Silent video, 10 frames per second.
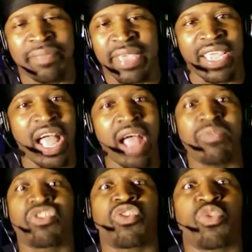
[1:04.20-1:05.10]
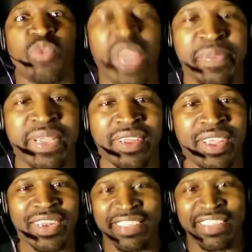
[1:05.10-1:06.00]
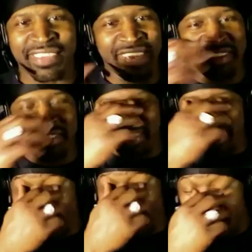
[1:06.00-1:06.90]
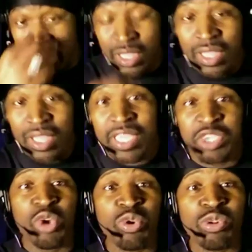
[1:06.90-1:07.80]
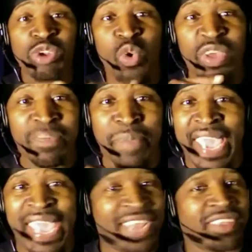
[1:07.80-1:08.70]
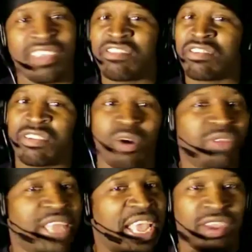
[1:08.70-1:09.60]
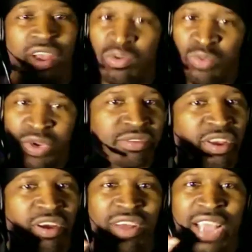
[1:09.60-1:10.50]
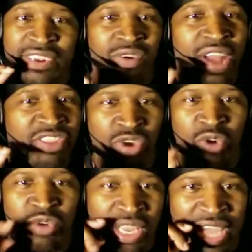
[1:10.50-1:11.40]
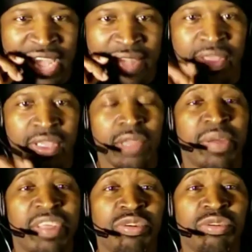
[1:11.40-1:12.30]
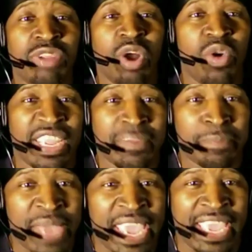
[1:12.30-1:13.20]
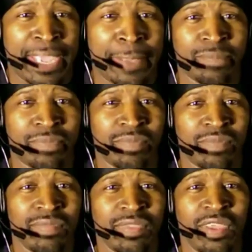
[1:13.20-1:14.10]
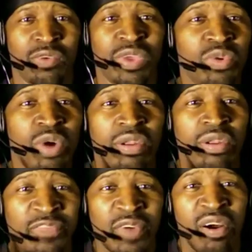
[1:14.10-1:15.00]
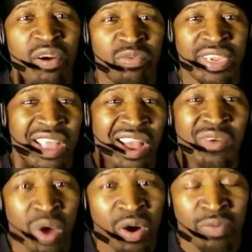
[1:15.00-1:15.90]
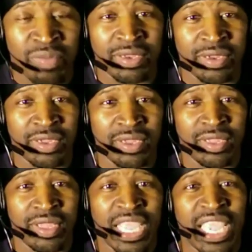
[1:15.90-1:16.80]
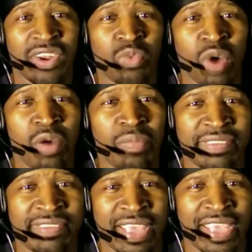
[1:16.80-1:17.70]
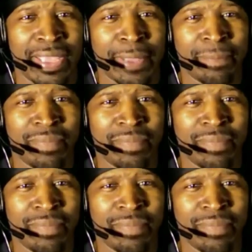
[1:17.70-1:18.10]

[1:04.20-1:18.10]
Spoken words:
man. I'm tripping. Listen. You know it's bad, and this is no lie, y'all. Real talk. I know I joke a lot, but you know it's bad when you on the phone with a woman, and the woman say,